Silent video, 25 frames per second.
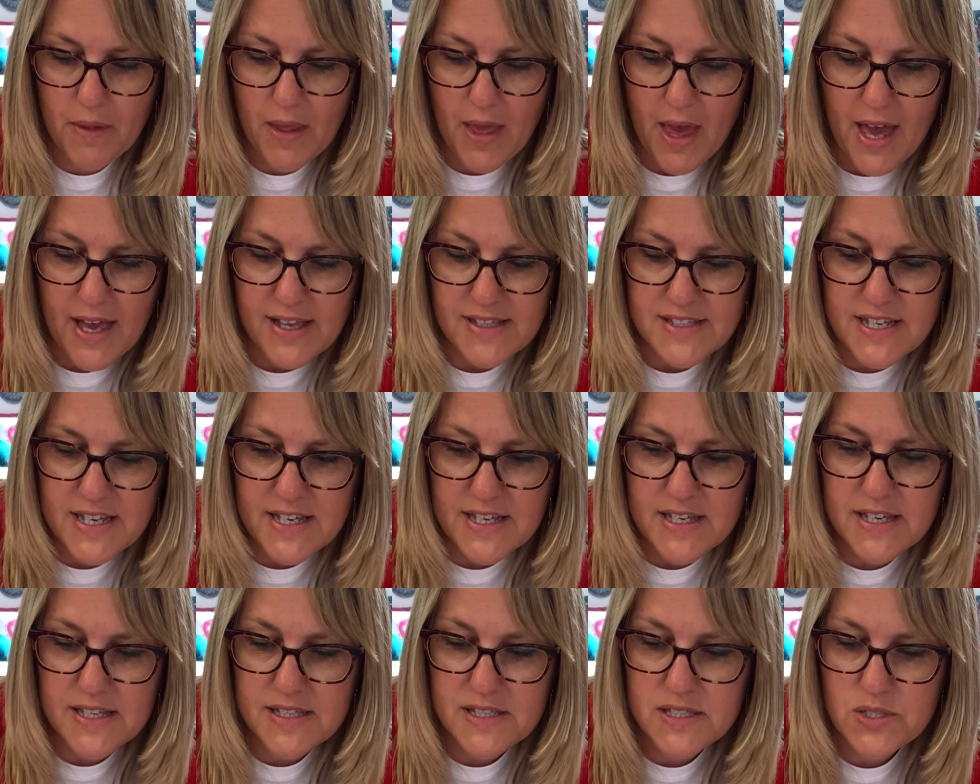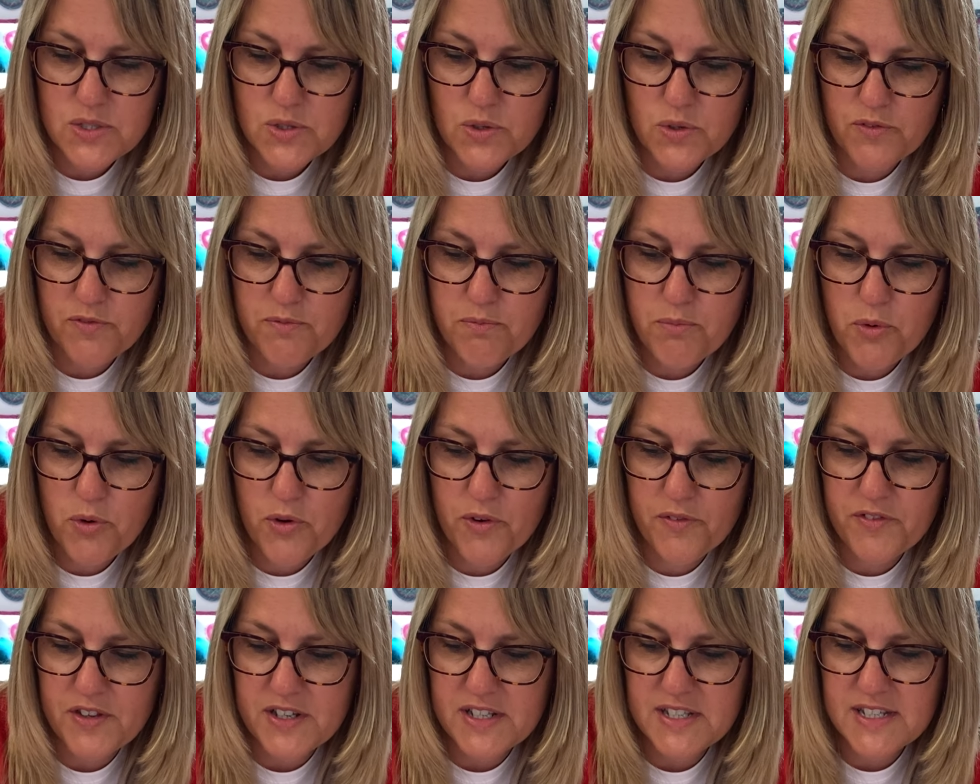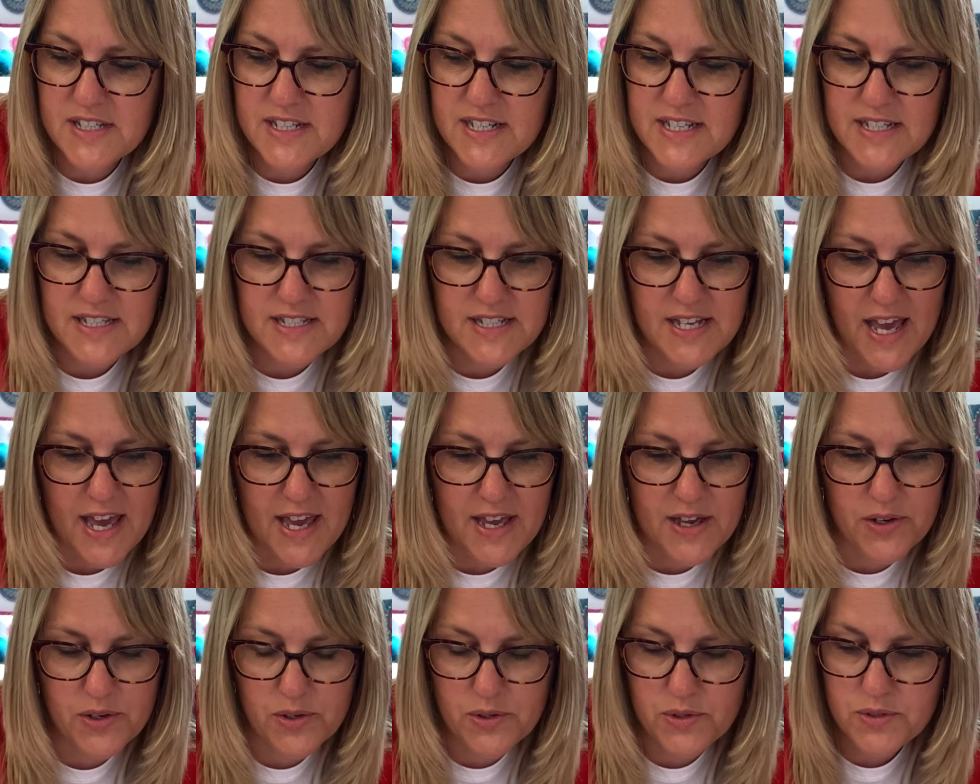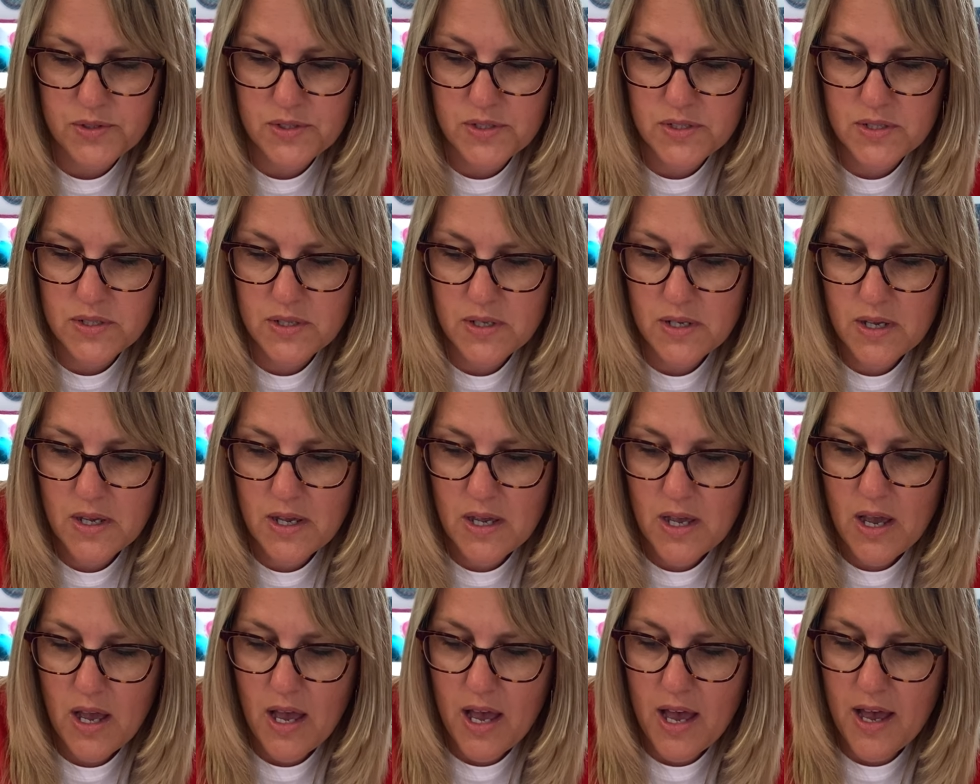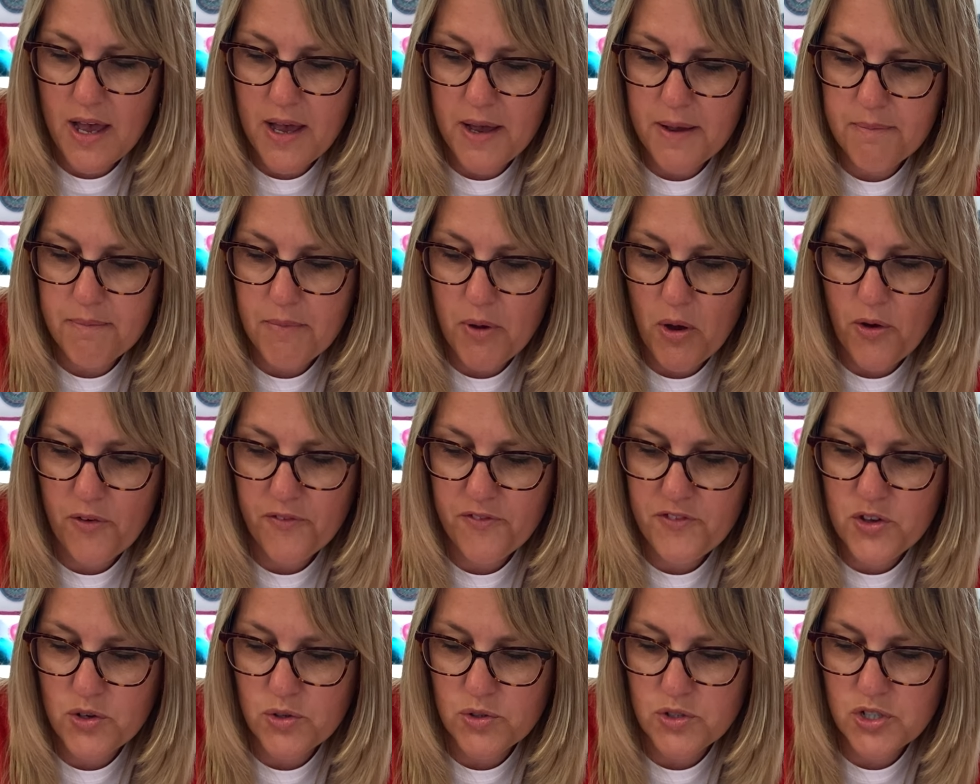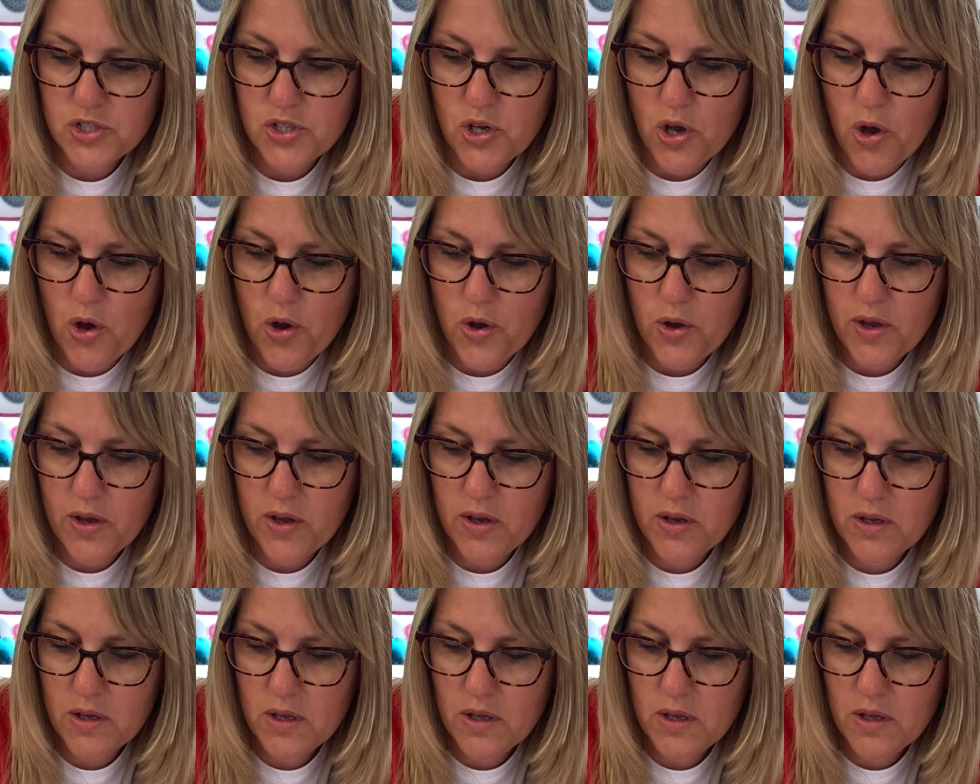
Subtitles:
adding in sort of more of the details of your dog